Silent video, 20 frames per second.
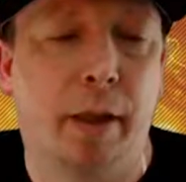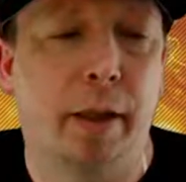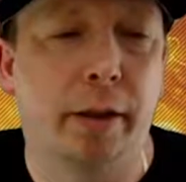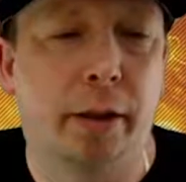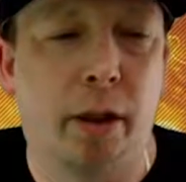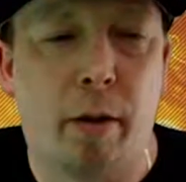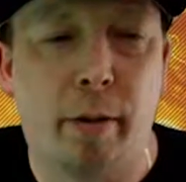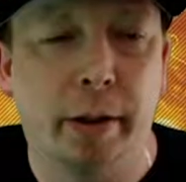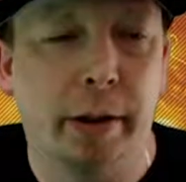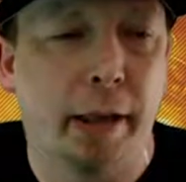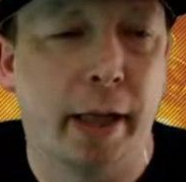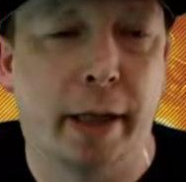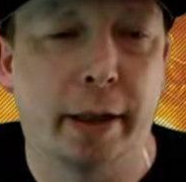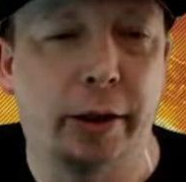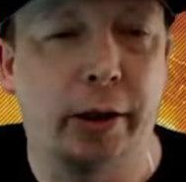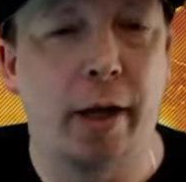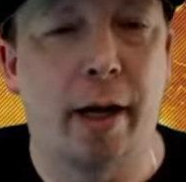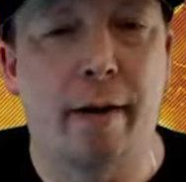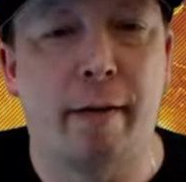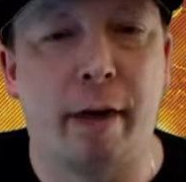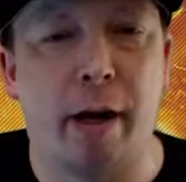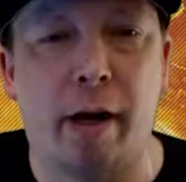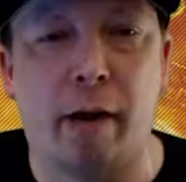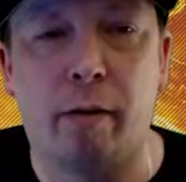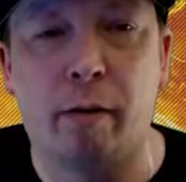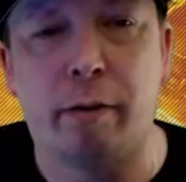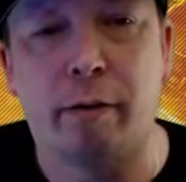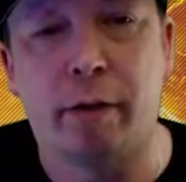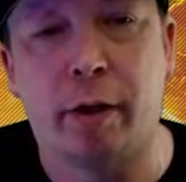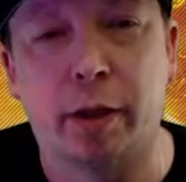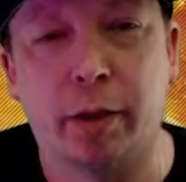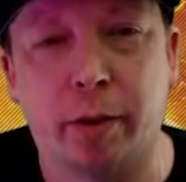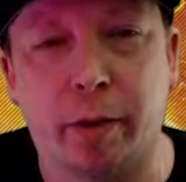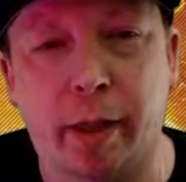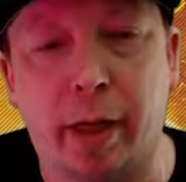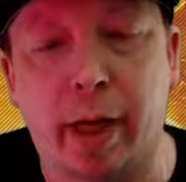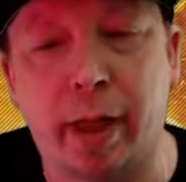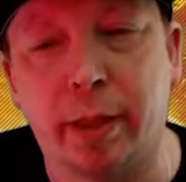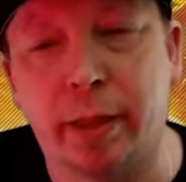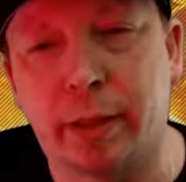it's always nicer to have a higher refresh
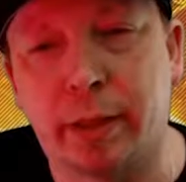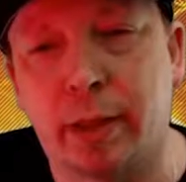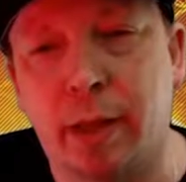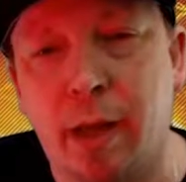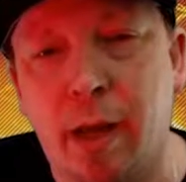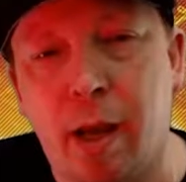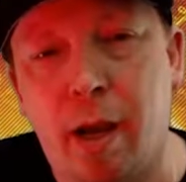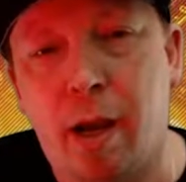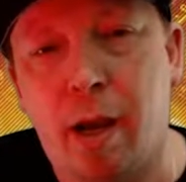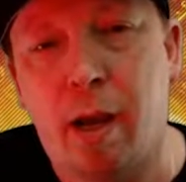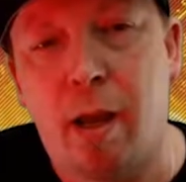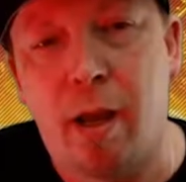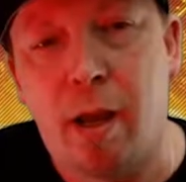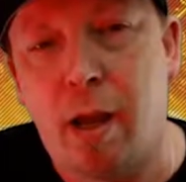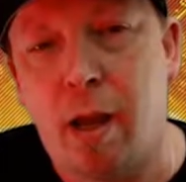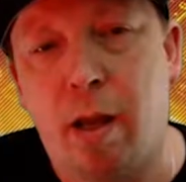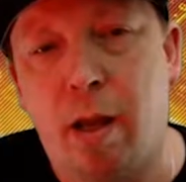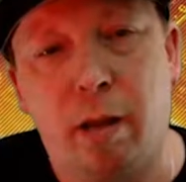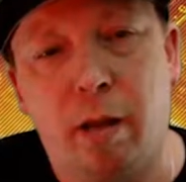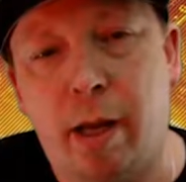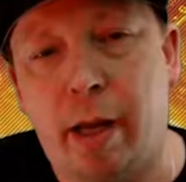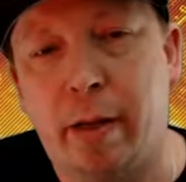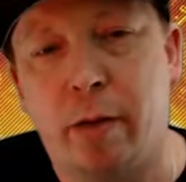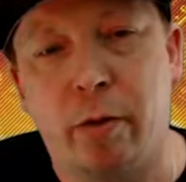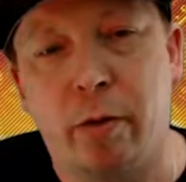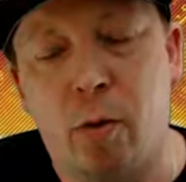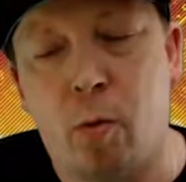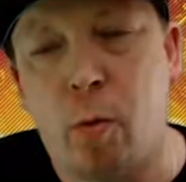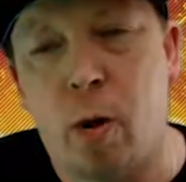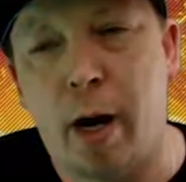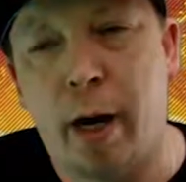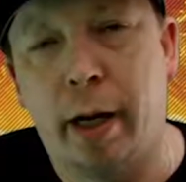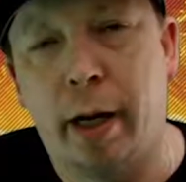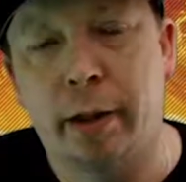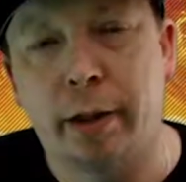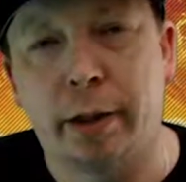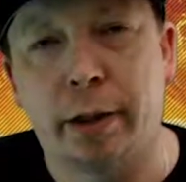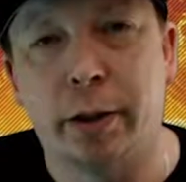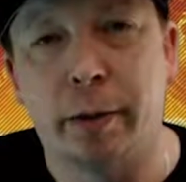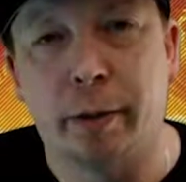rate. I don't know why
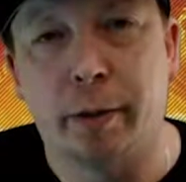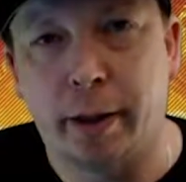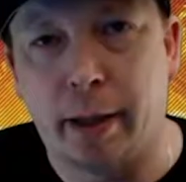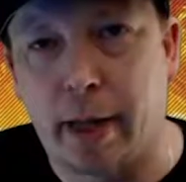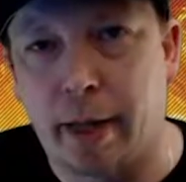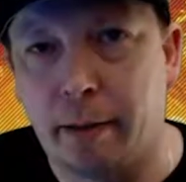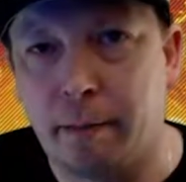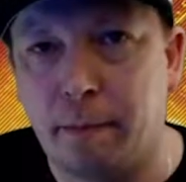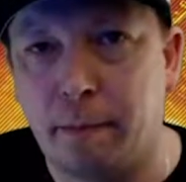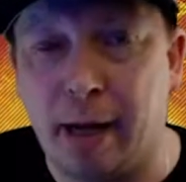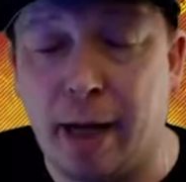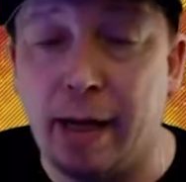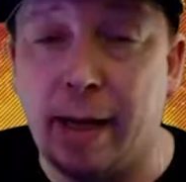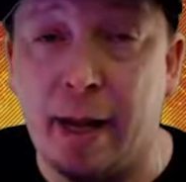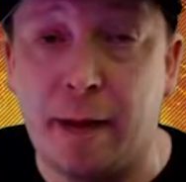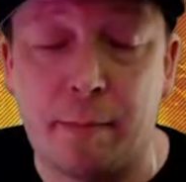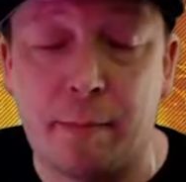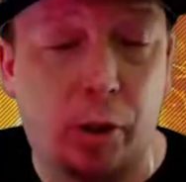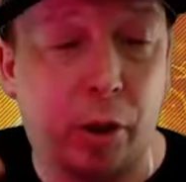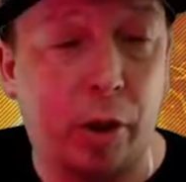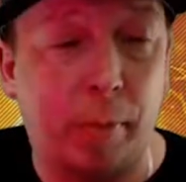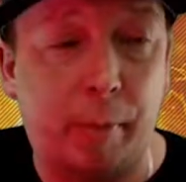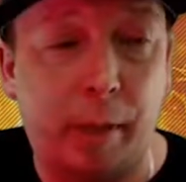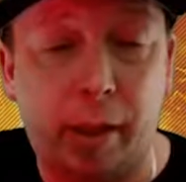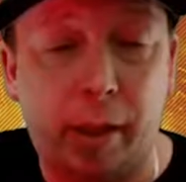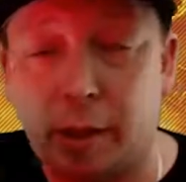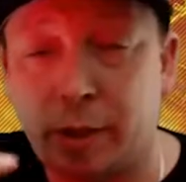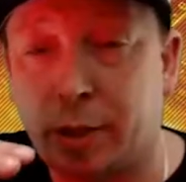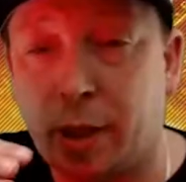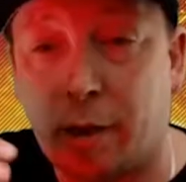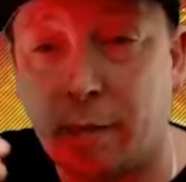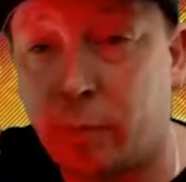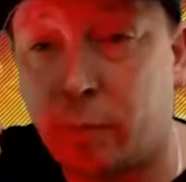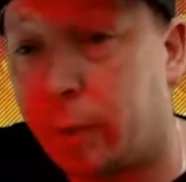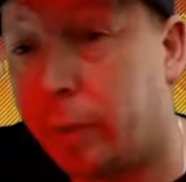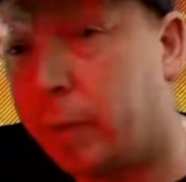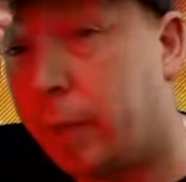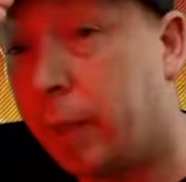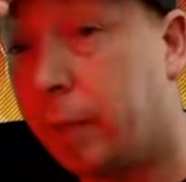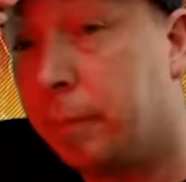it's doing that. And that could be a
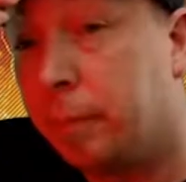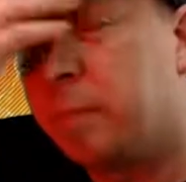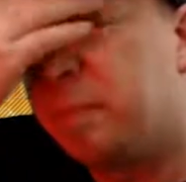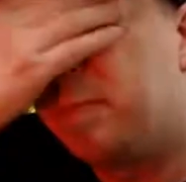software thing.